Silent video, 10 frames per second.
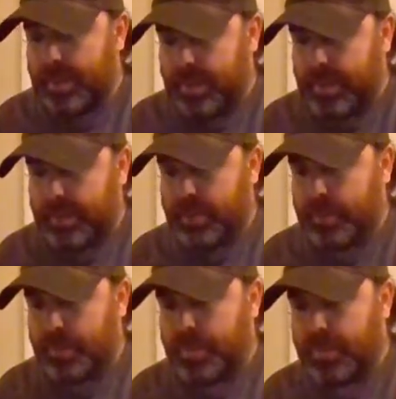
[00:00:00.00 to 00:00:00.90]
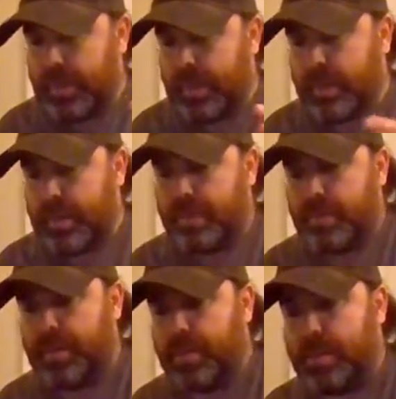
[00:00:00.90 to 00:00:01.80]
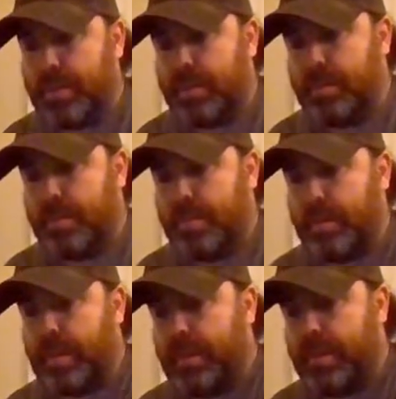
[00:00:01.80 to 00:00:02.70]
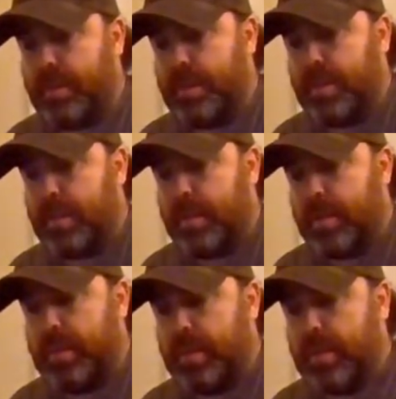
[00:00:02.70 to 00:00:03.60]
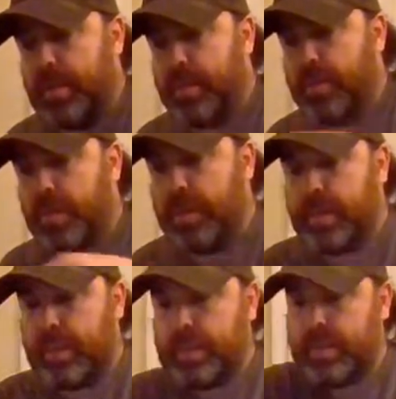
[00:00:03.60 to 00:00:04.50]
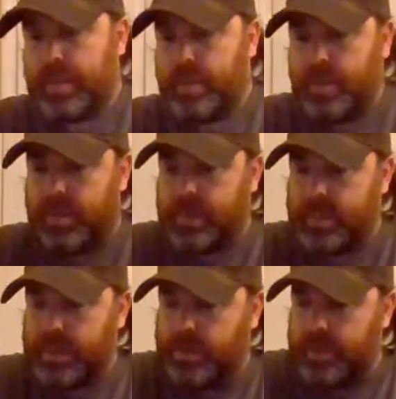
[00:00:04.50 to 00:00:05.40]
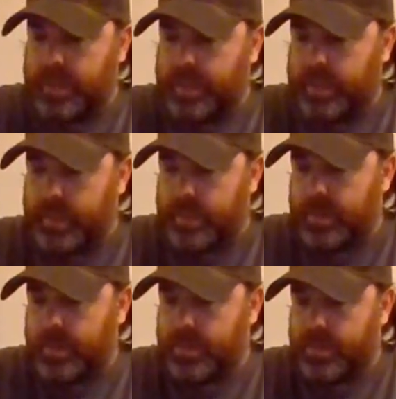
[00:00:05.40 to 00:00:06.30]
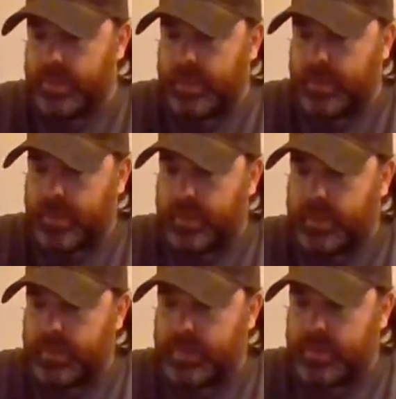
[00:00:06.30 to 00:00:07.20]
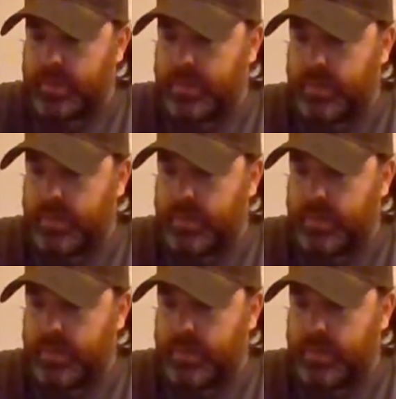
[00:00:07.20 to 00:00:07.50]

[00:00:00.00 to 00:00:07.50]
And I'm gonna have to. All right. So we're not gonna tile this area yet near the staircase.